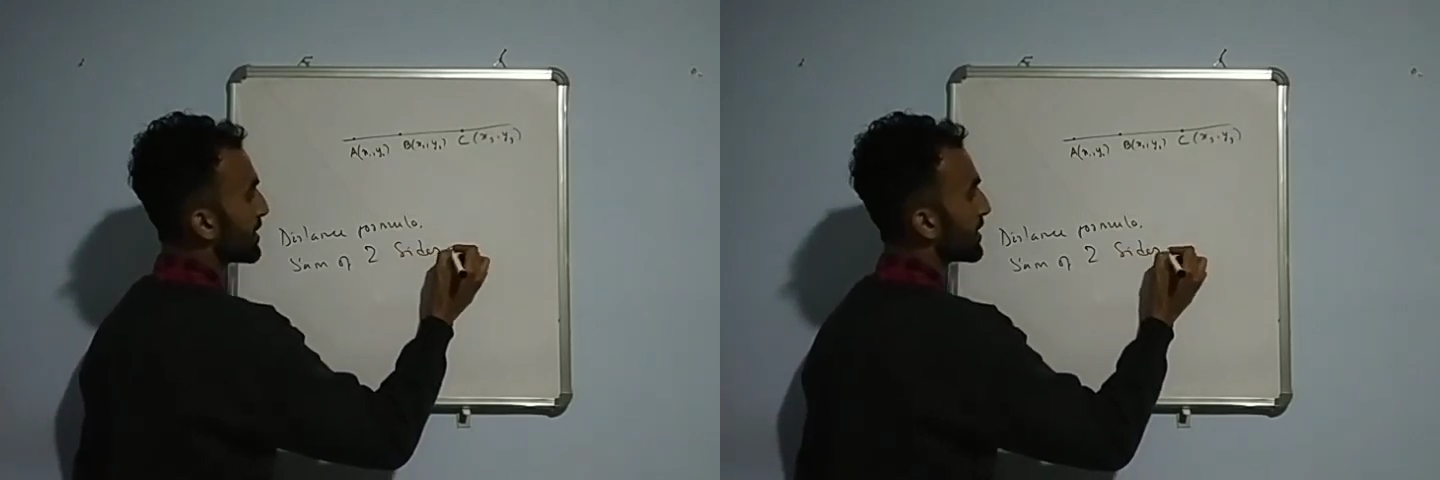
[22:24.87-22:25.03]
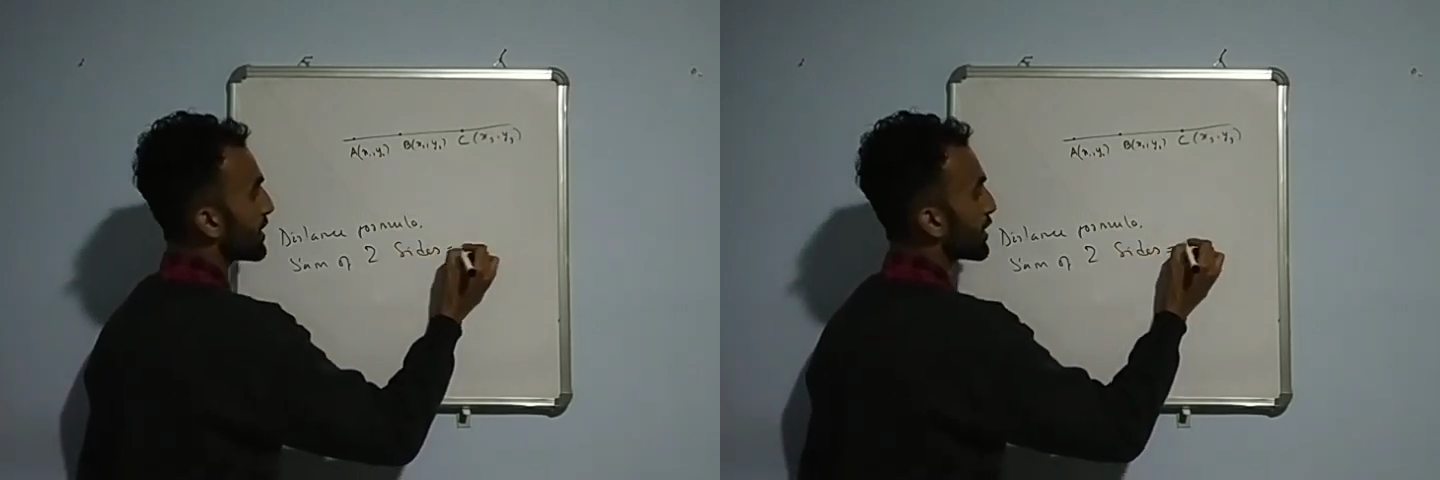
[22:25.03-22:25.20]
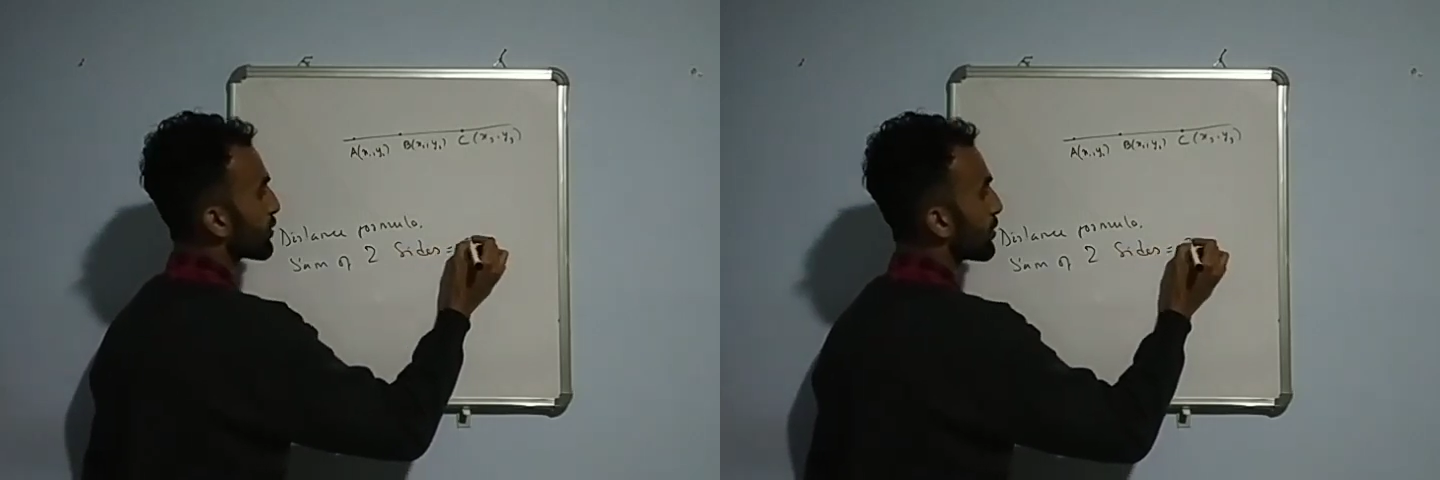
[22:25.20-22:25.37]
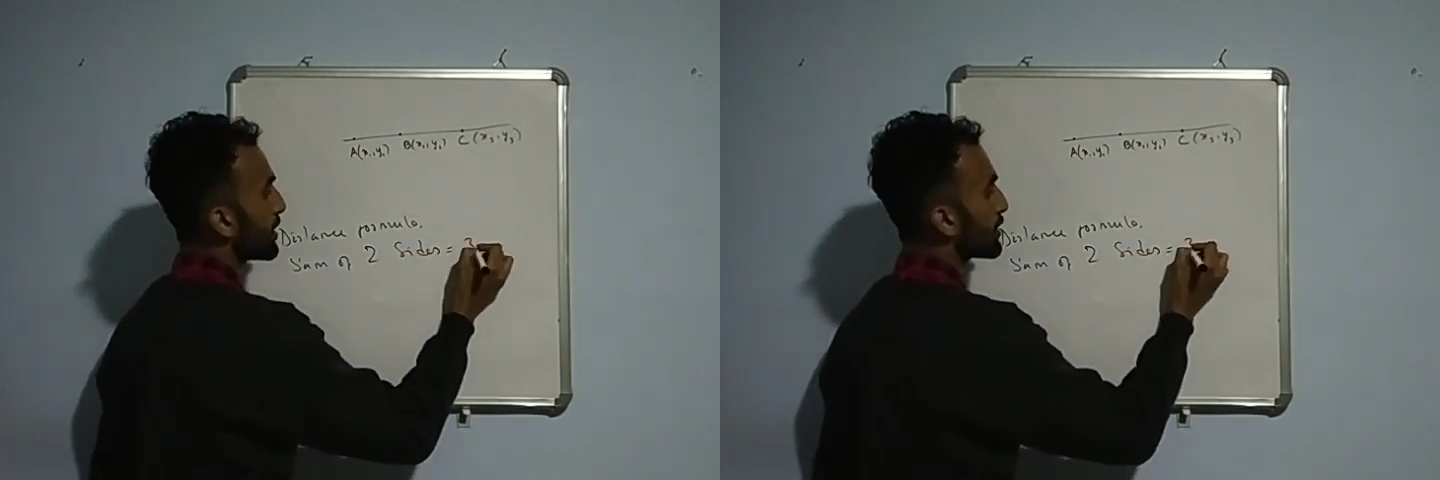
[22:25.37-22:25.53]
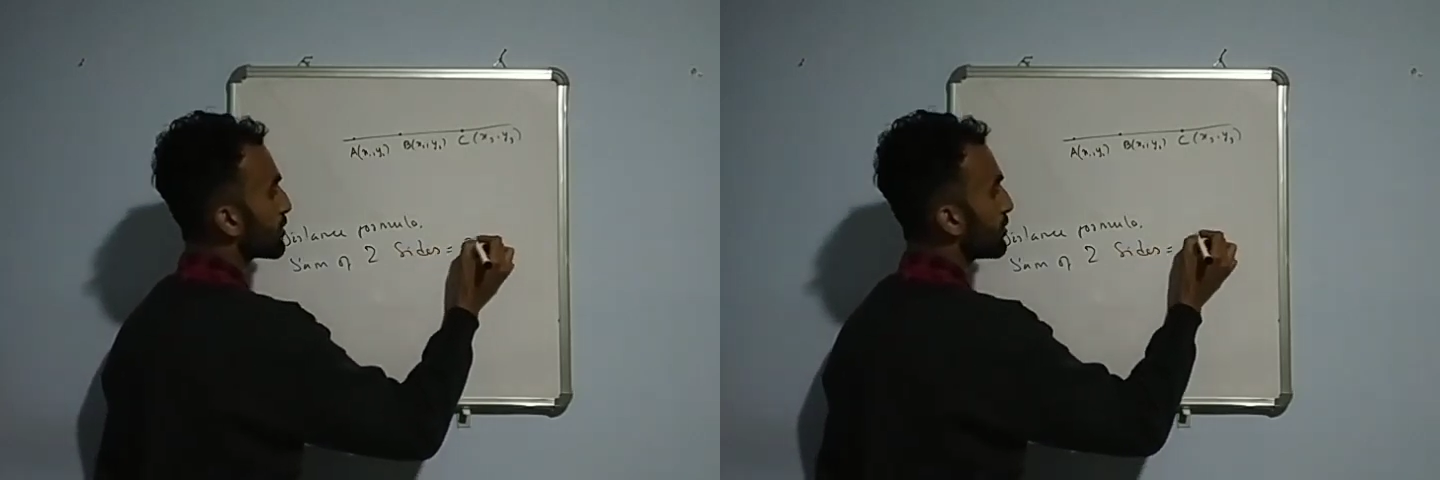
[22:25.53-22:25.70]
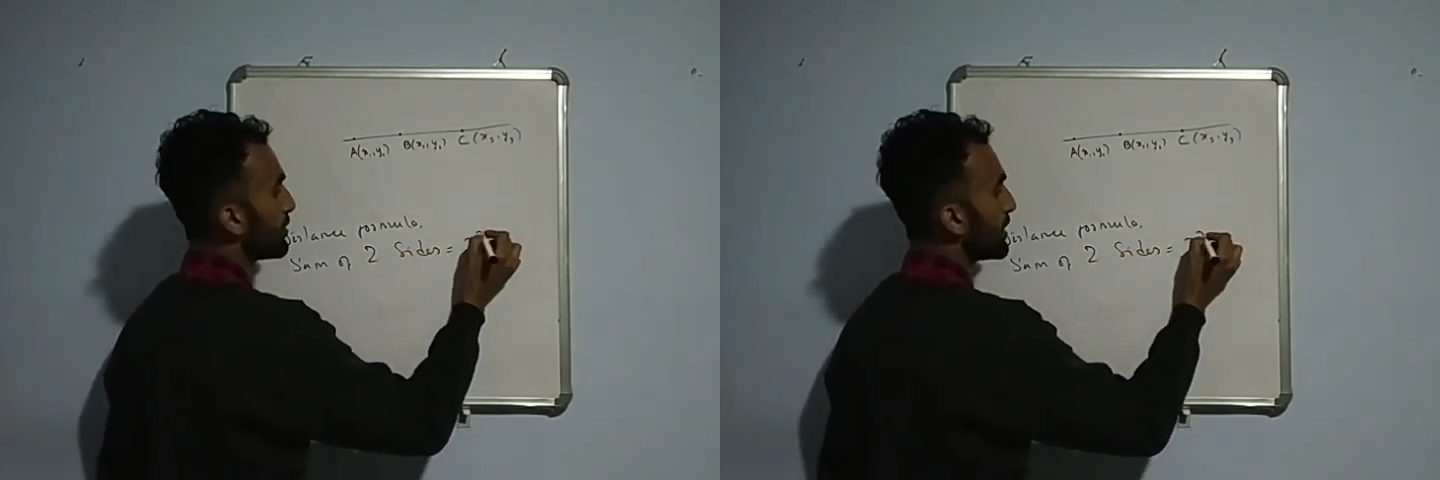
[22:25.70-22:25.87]
equal
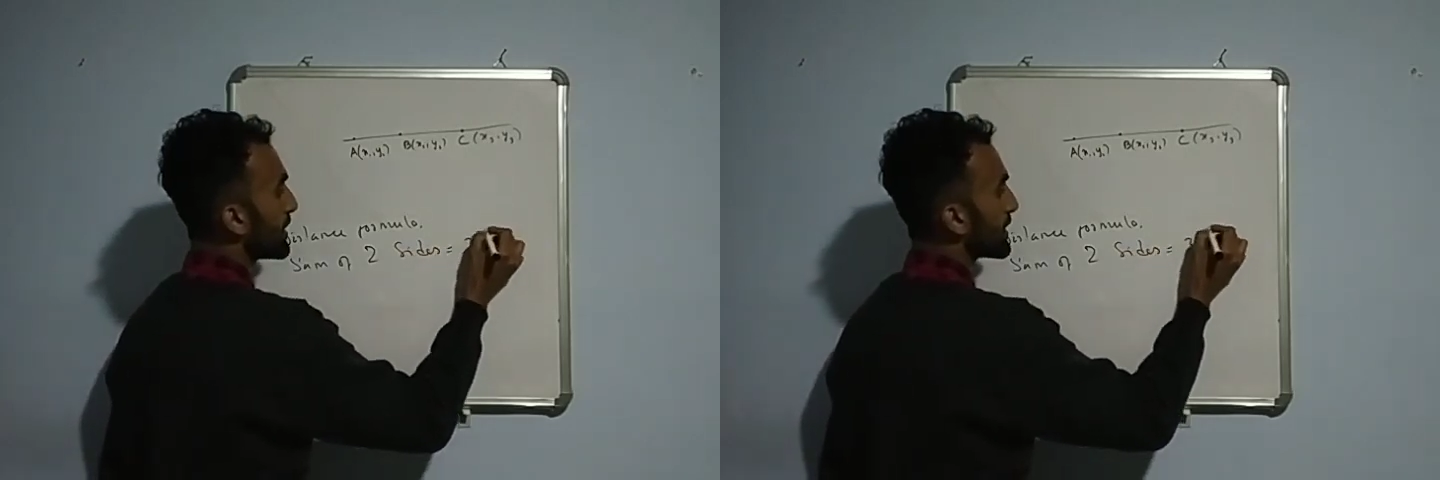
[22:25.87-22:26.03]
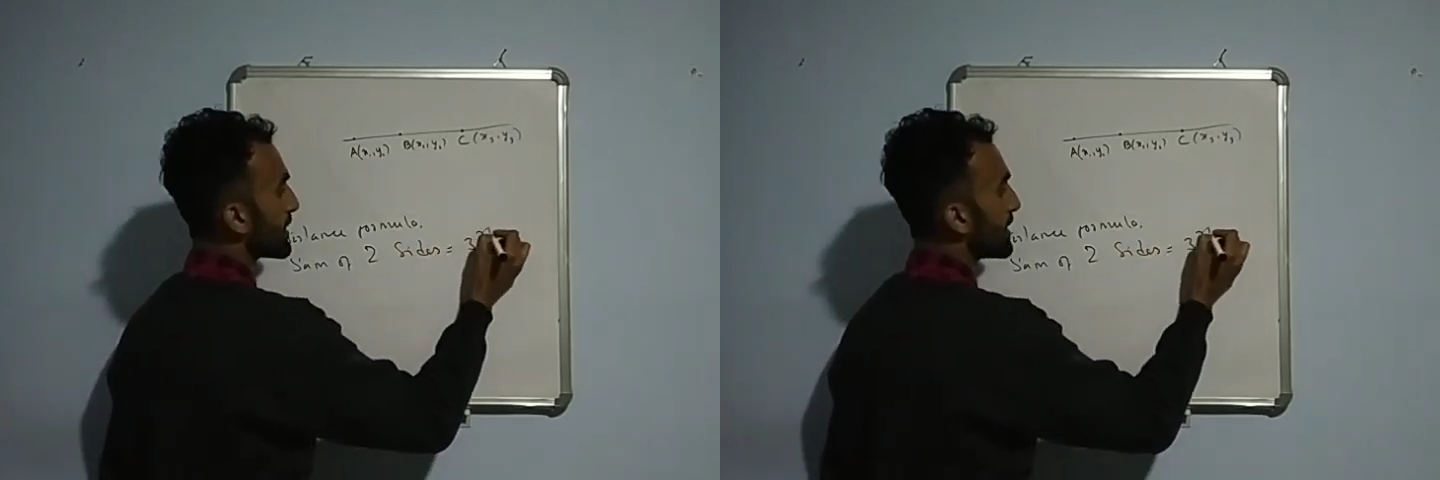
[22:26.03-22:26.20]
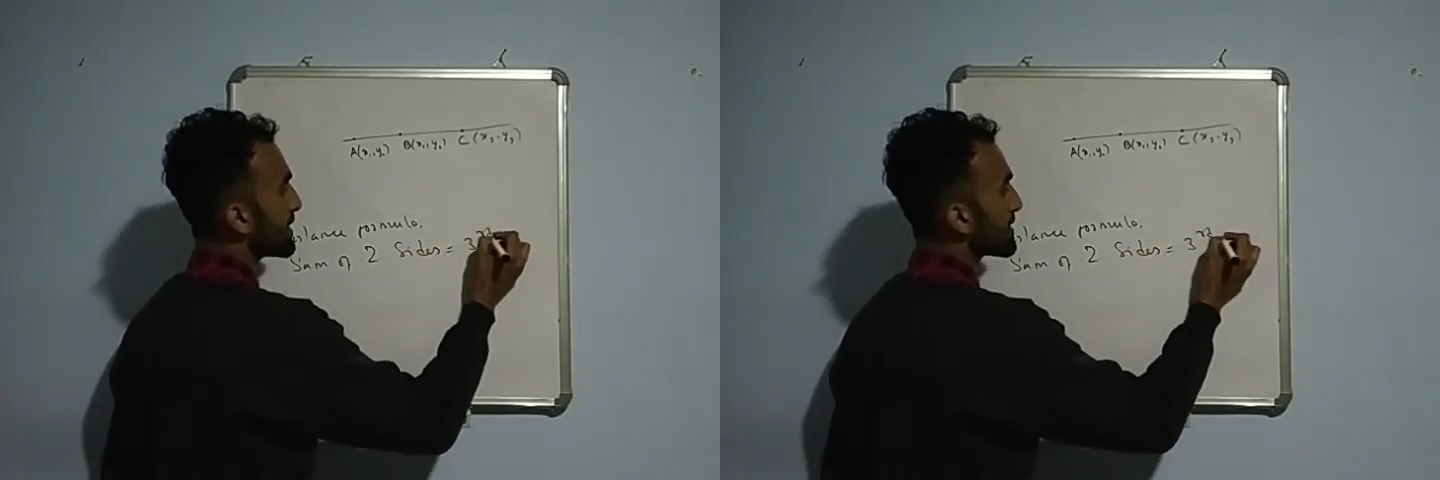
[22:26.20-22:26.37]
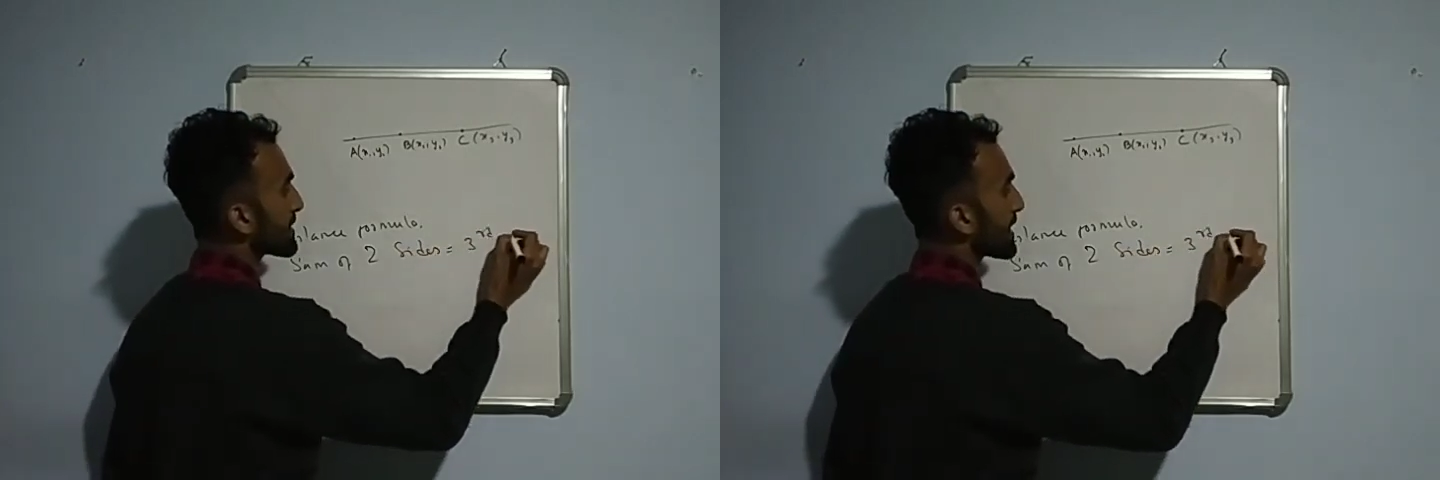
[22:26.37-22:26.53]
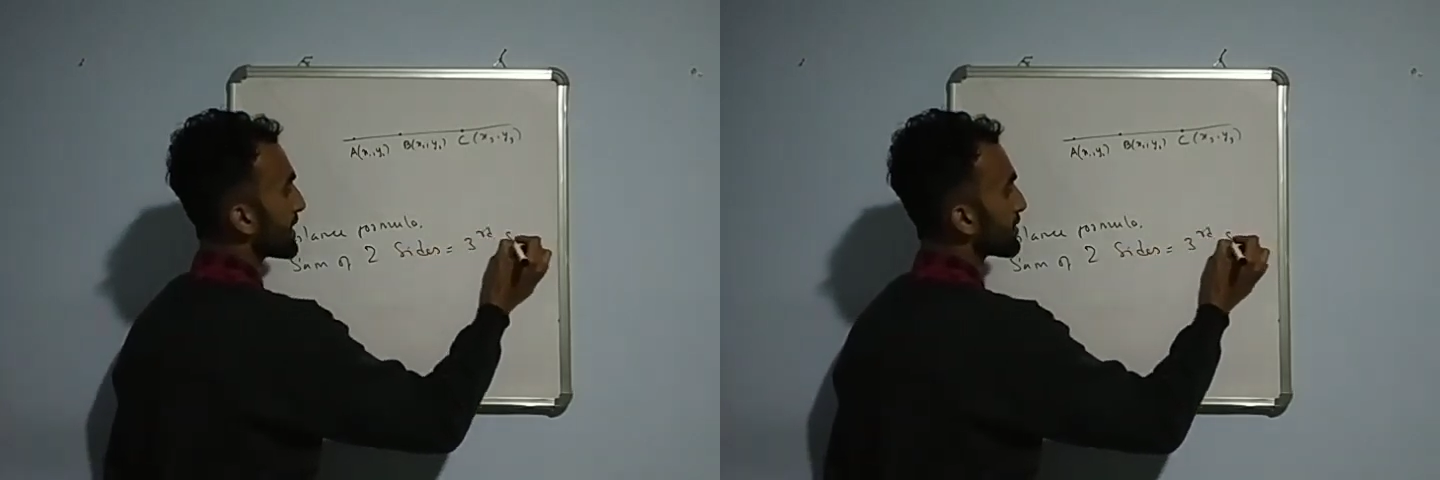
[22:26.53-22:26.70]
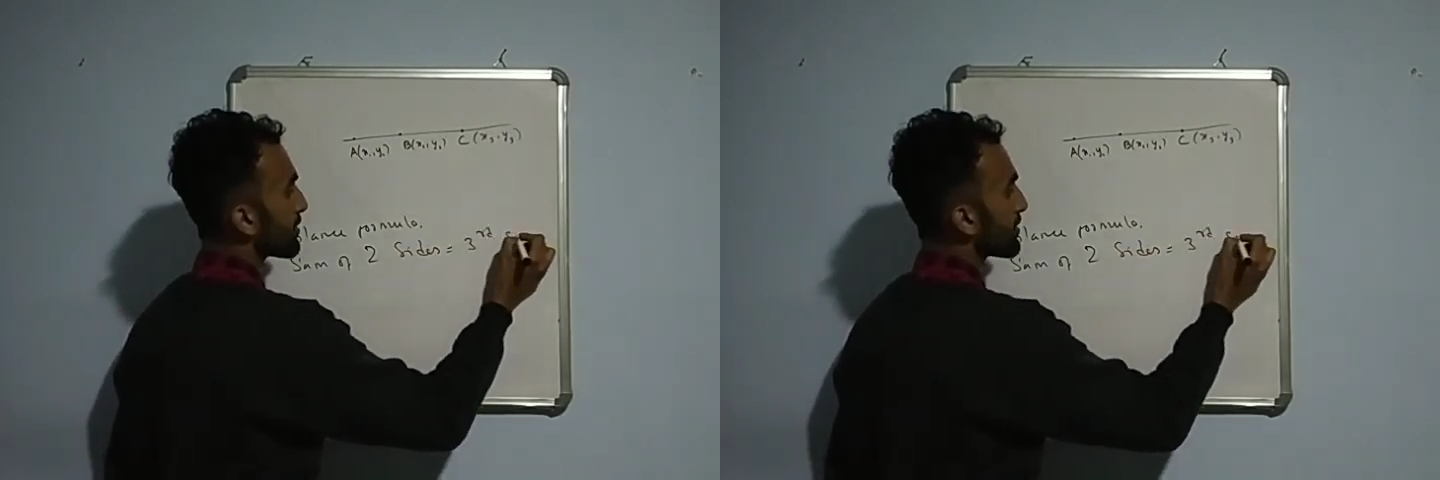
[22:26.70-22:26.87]
to third
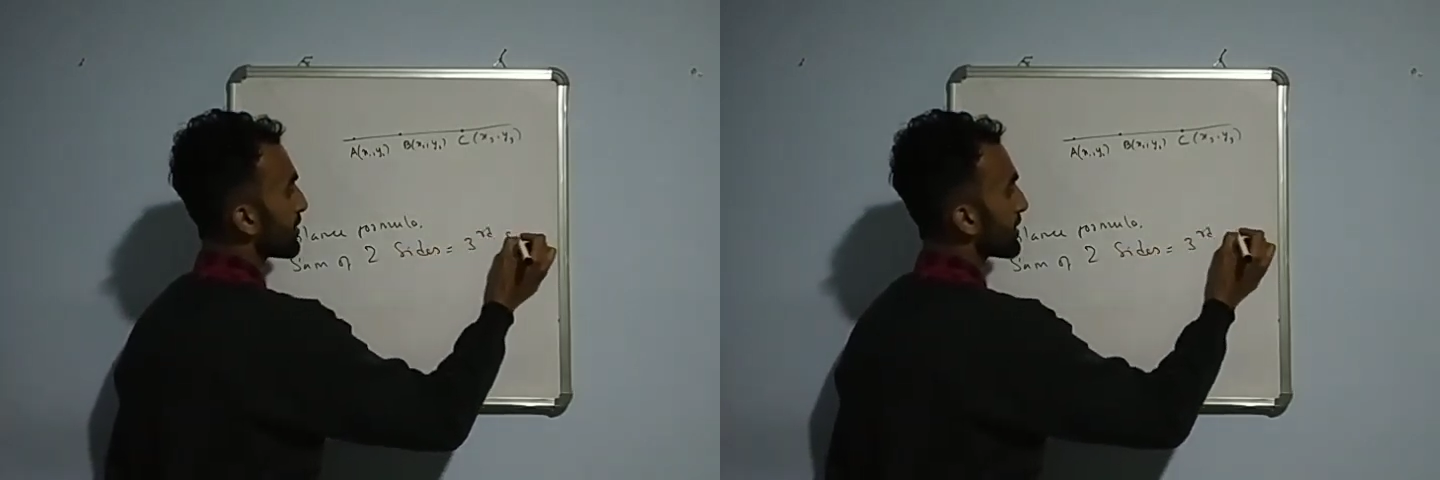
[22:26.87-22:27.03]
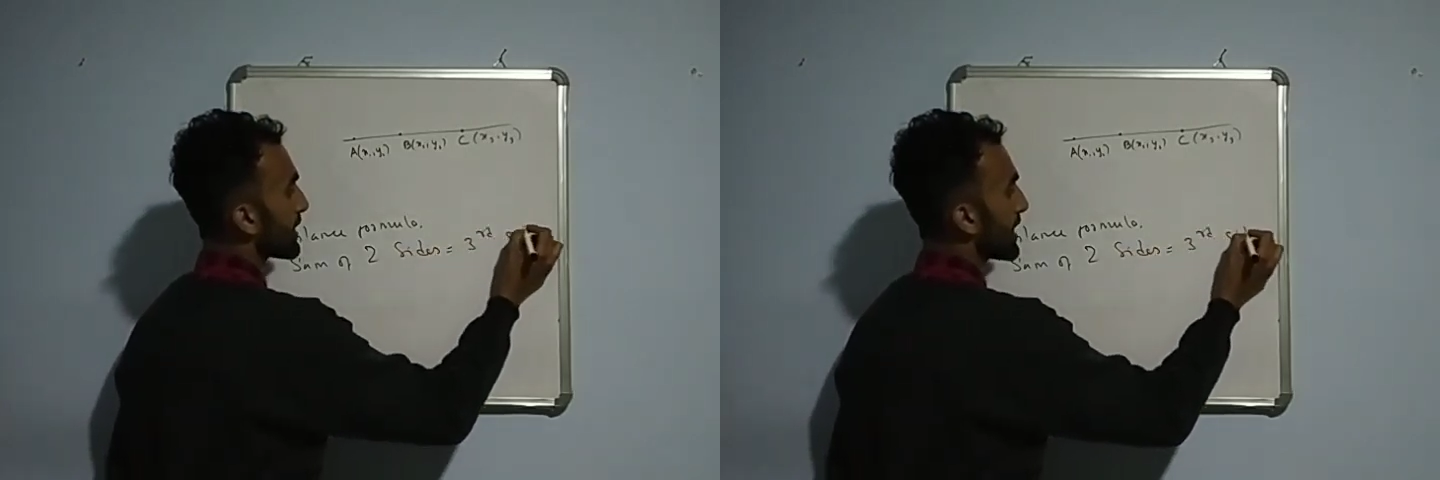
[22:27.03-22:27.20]
side or not.